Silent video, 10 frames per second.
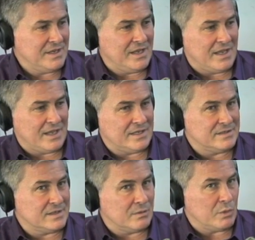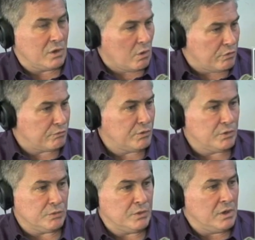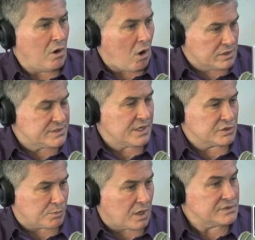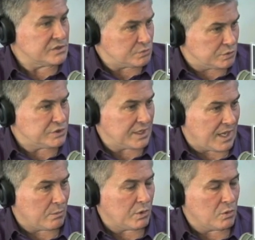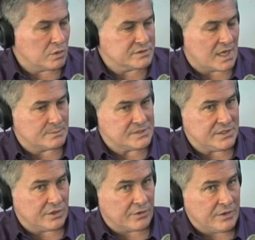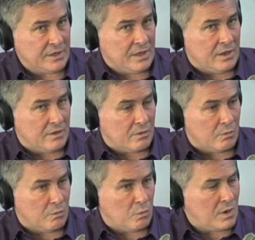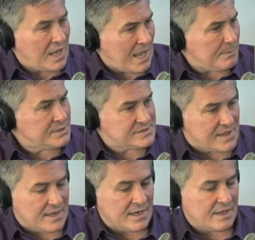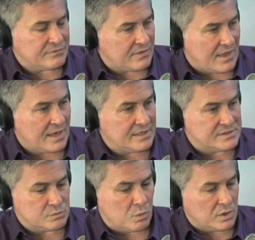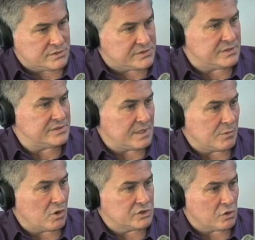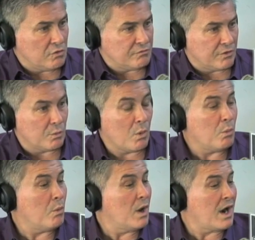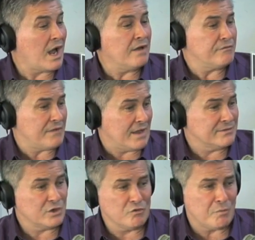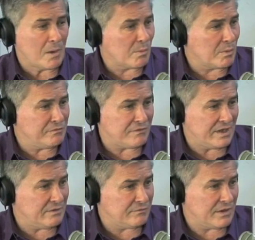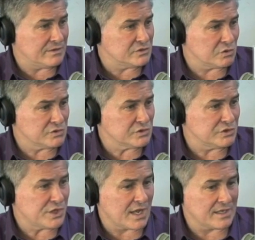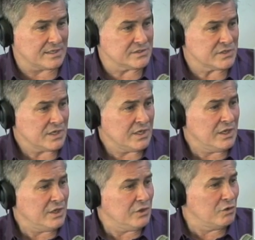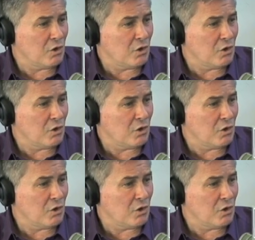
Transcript: and we go through our sales process, which again we call top tier. What happens then after that is once the seminar is over, what I have found, and you've probably found this also, Jack, is you go